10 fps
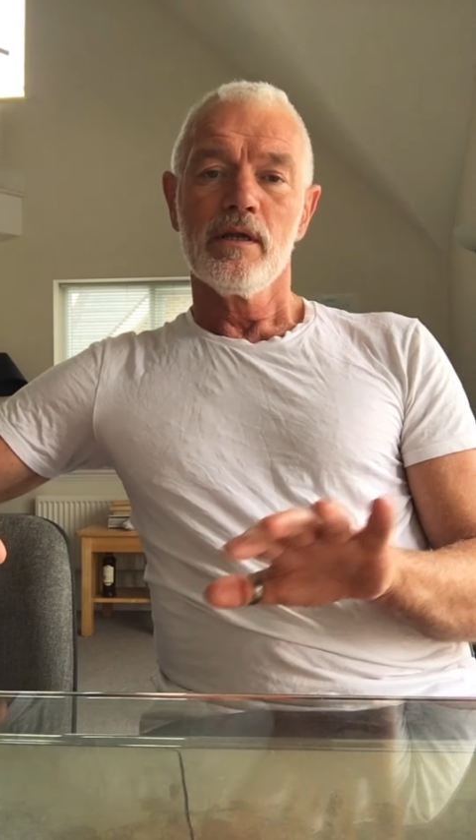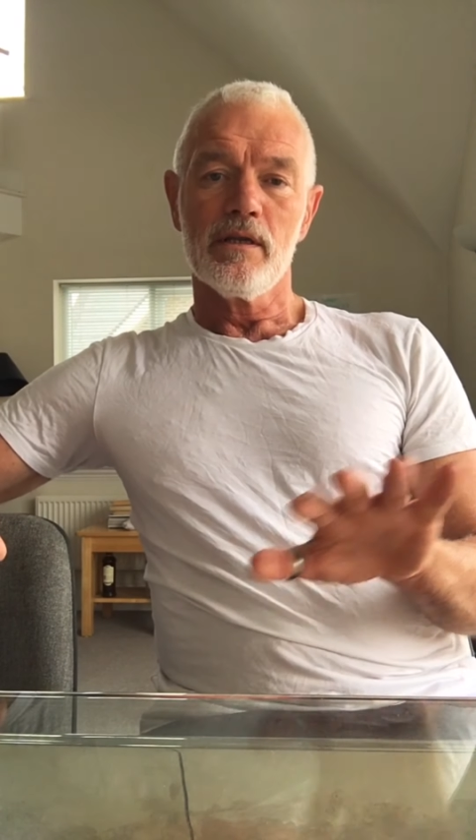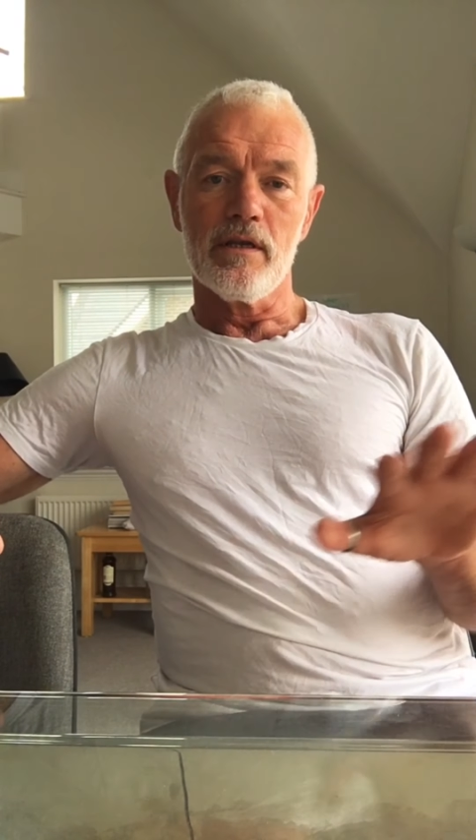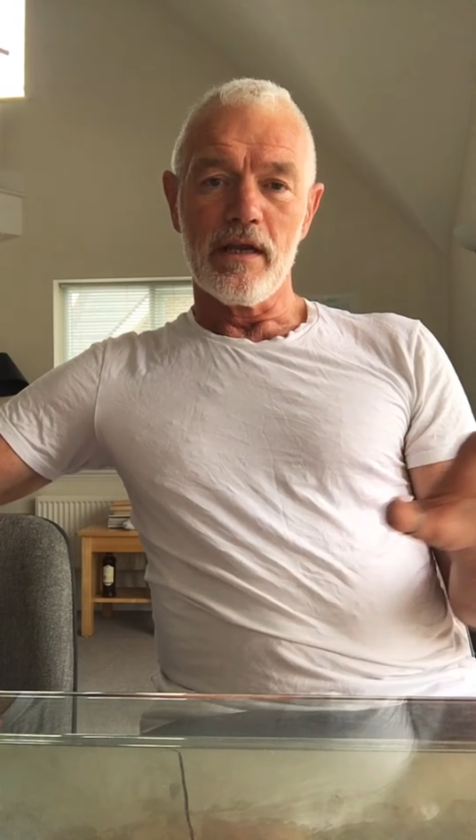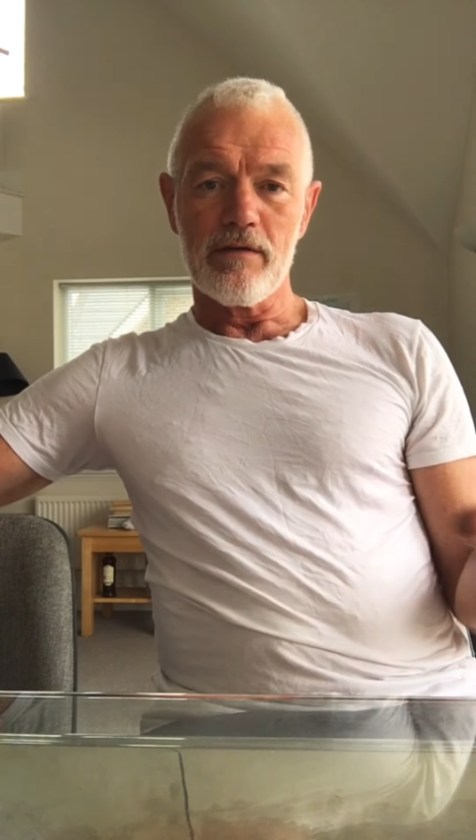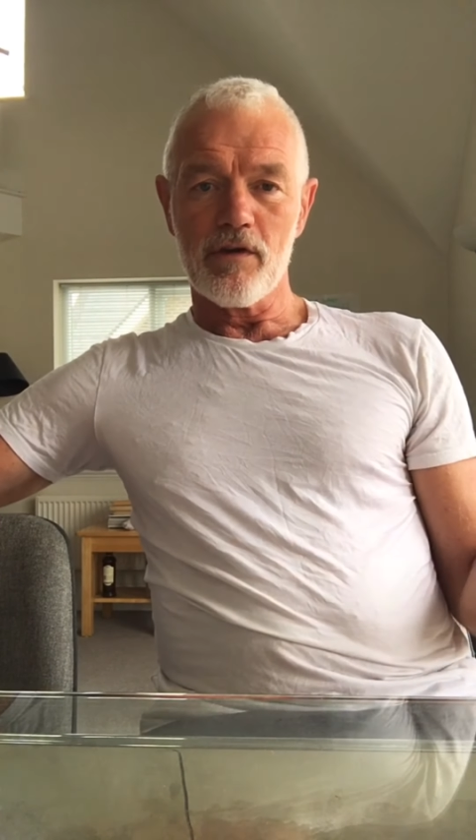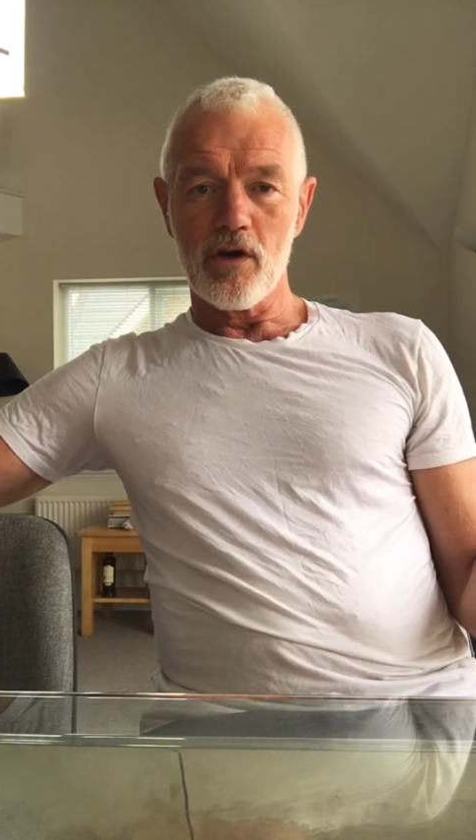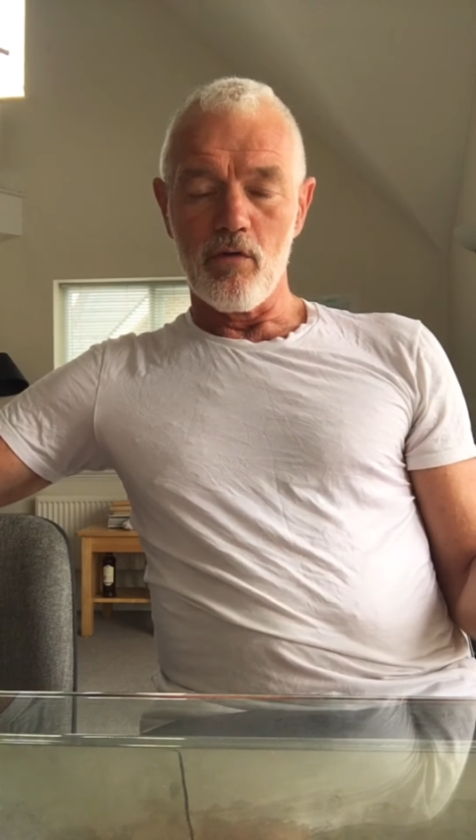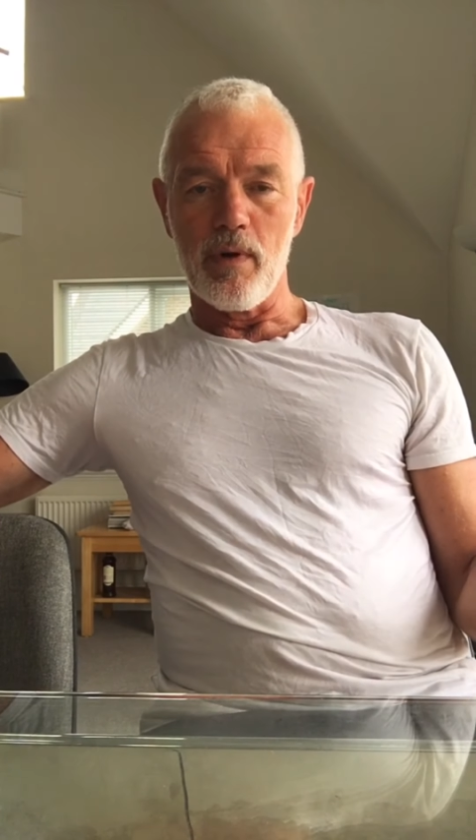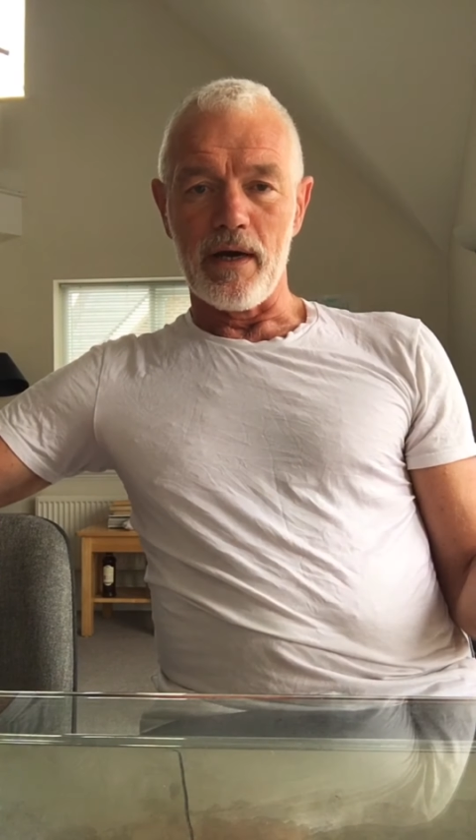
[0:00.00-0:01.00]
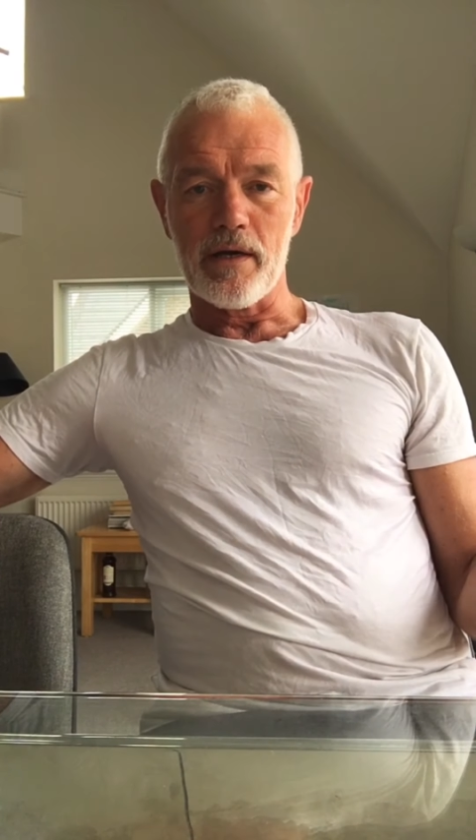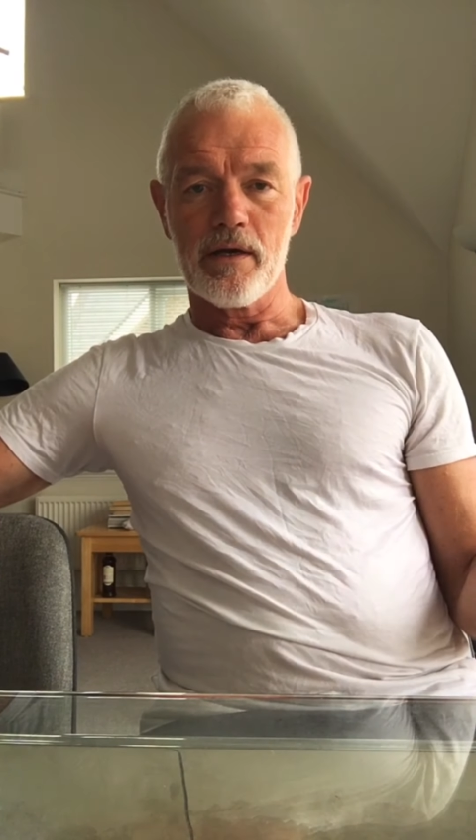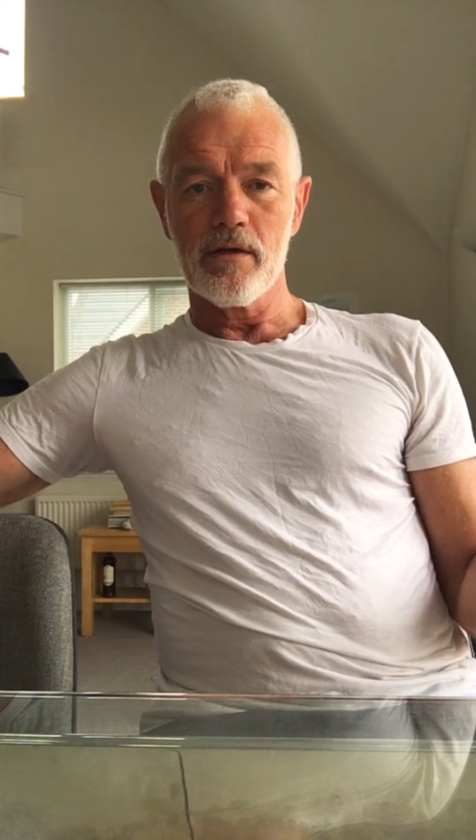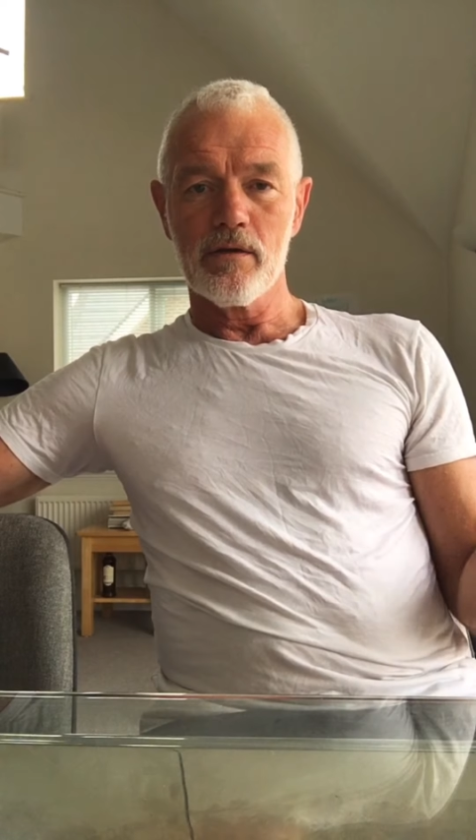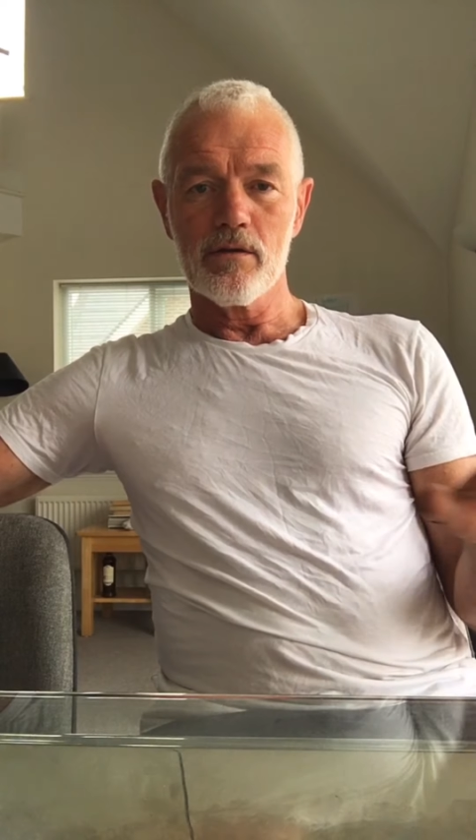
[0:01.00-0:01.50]
never go back
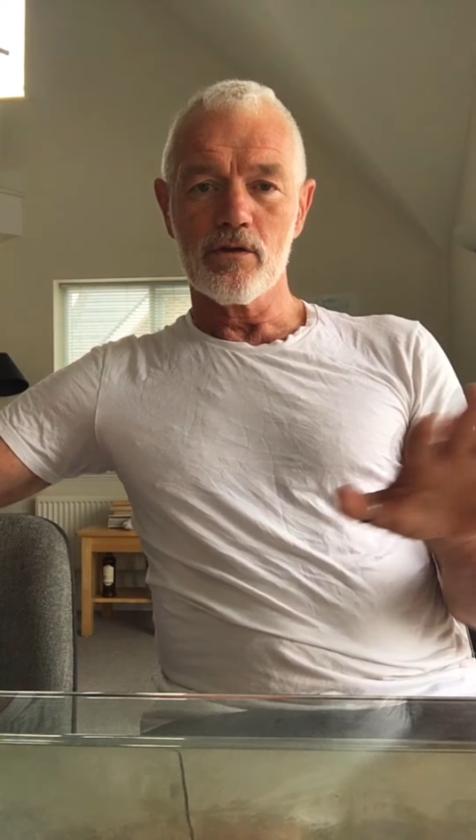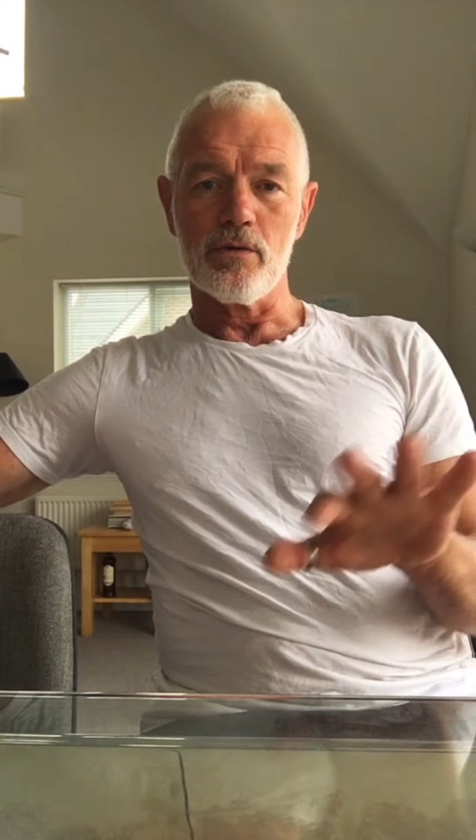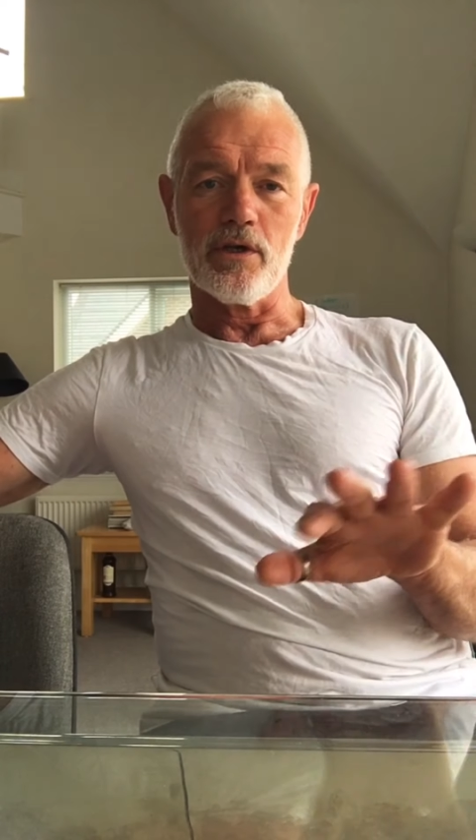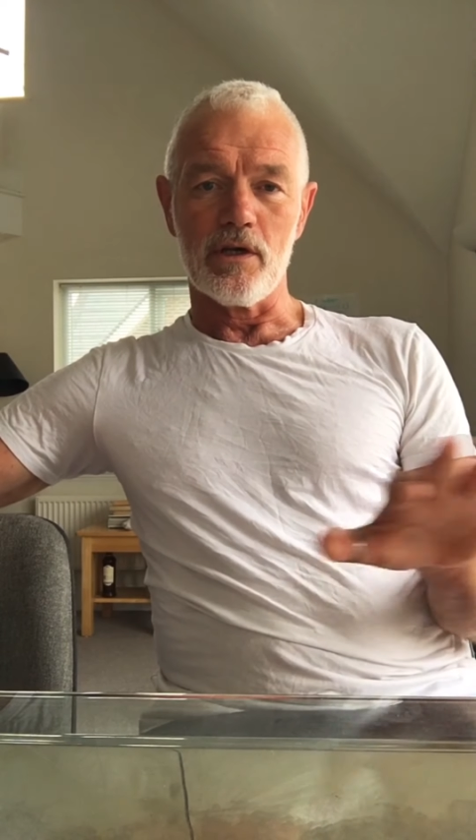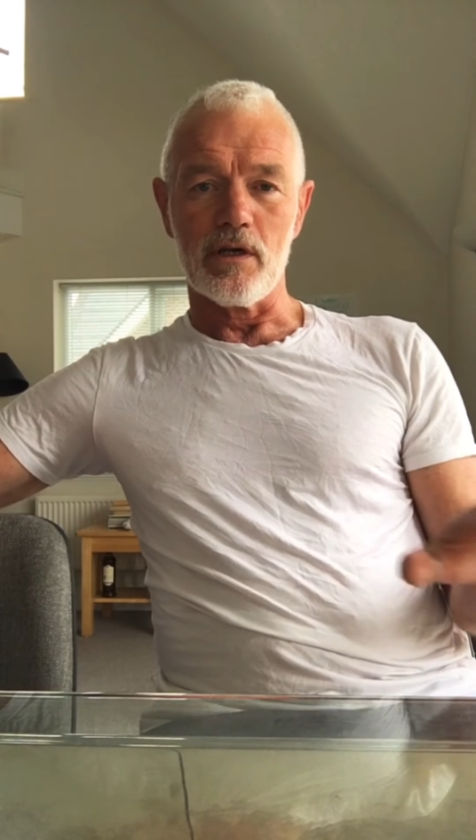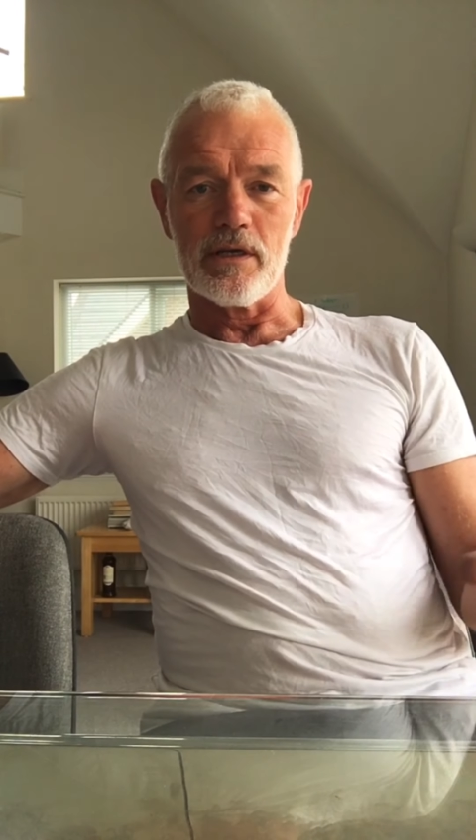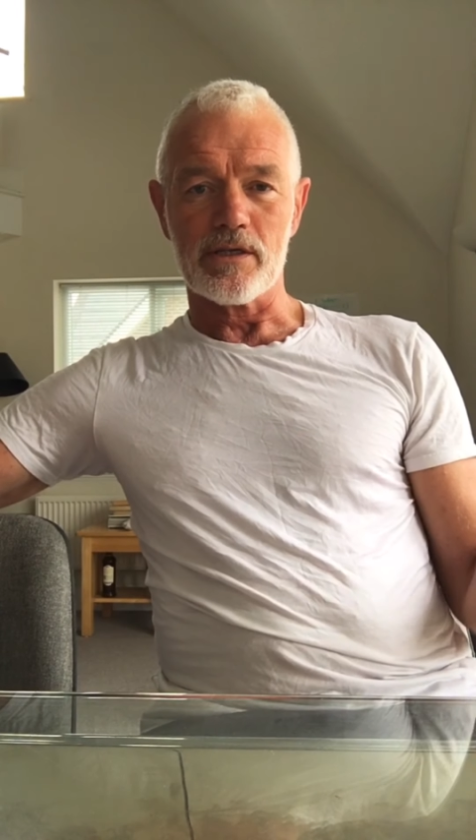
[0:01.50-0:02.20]
to an earlier